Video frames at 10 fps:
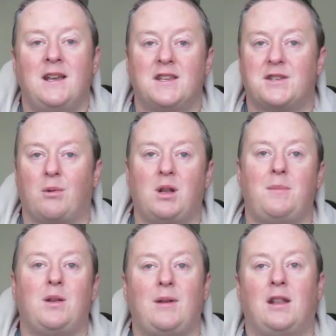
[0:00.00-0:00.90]
So we're going
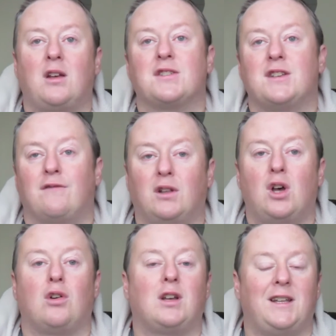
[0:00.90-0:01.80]
to be doing lots of
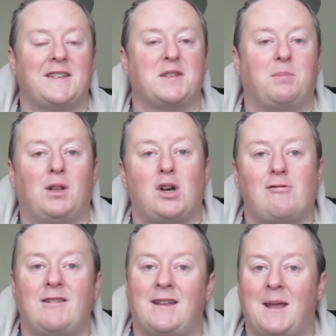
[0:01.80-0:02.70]
local
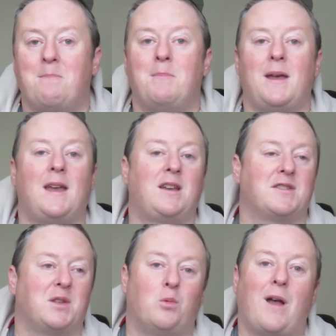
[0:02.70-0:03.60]
exploring in May
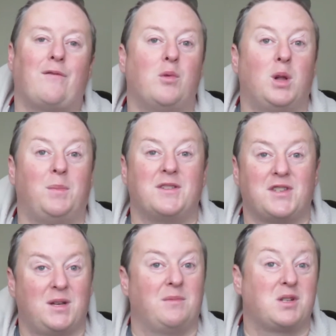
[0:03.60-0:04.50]
because the weather will be
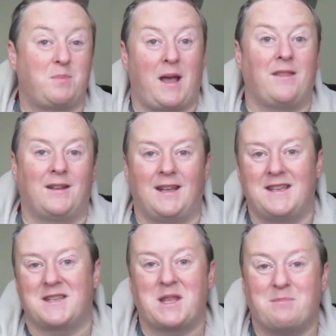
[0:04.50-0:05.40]
so much better than it
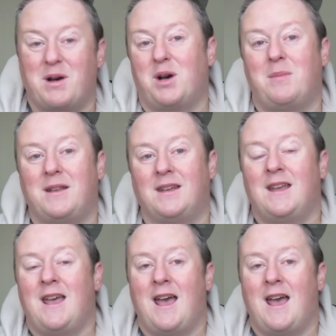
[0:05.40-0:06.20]
is at the moment.